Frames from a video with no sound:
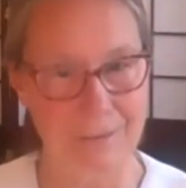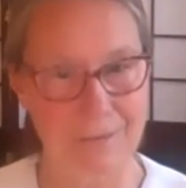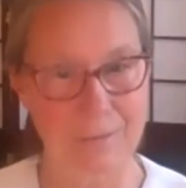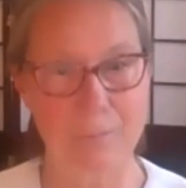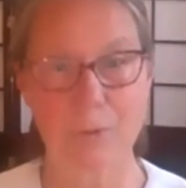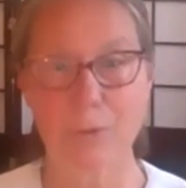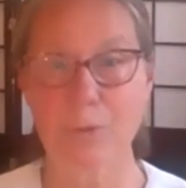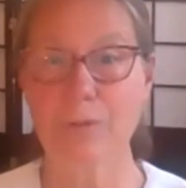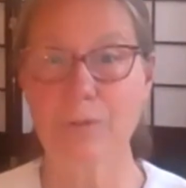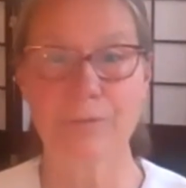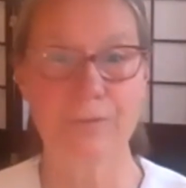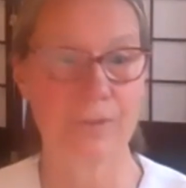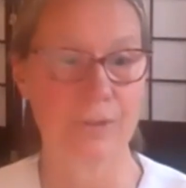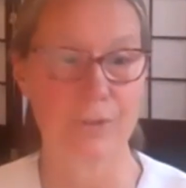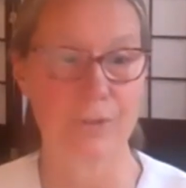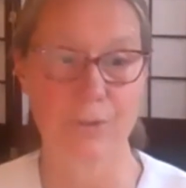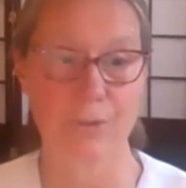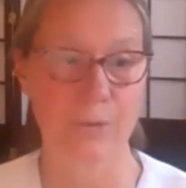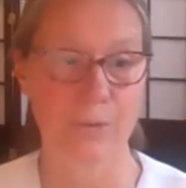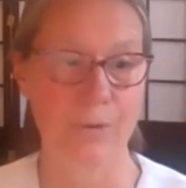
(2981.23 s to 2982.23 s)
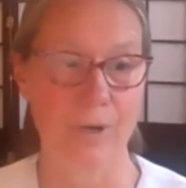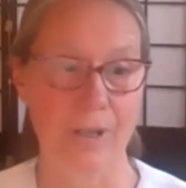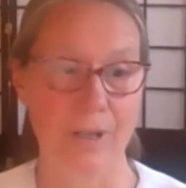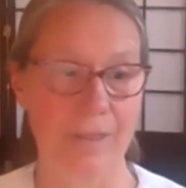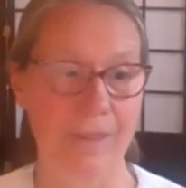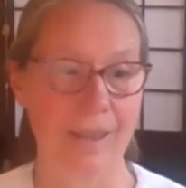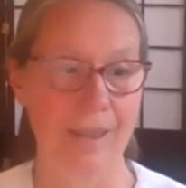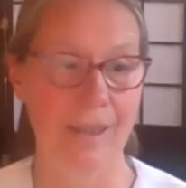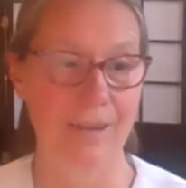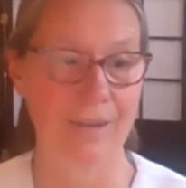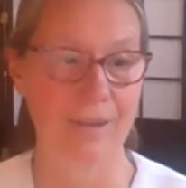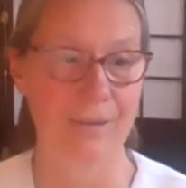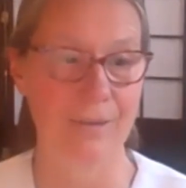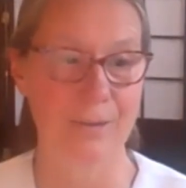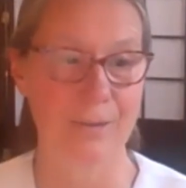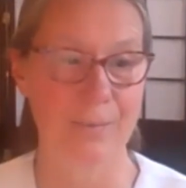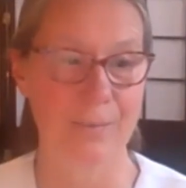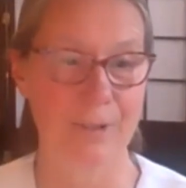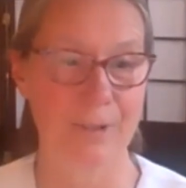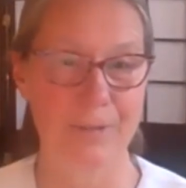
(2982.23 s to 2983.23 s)
Beautiful story. Thank you
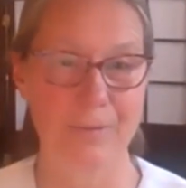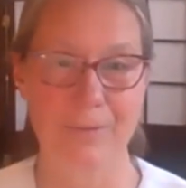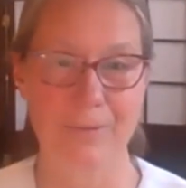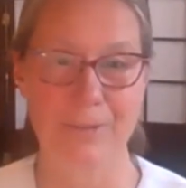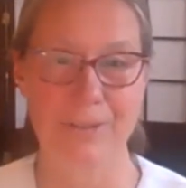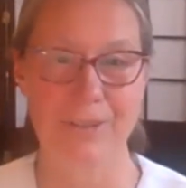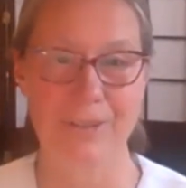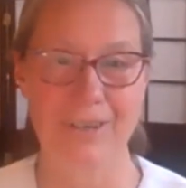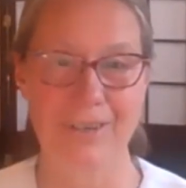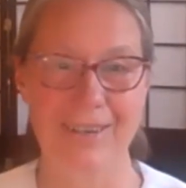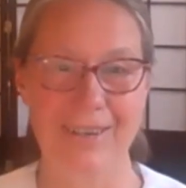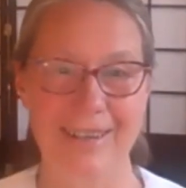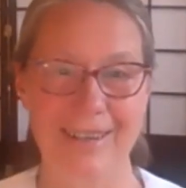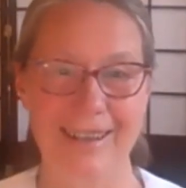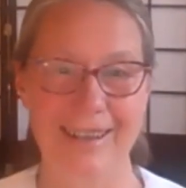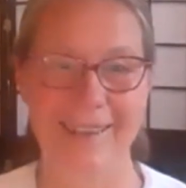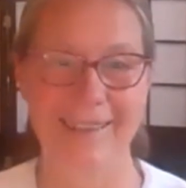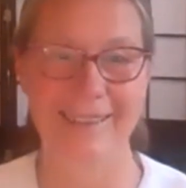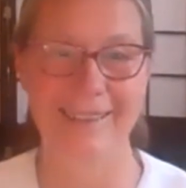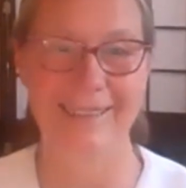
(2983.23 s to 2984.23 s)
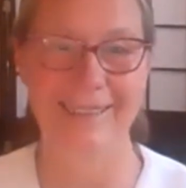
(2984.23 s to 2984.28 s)
so much for sharing that.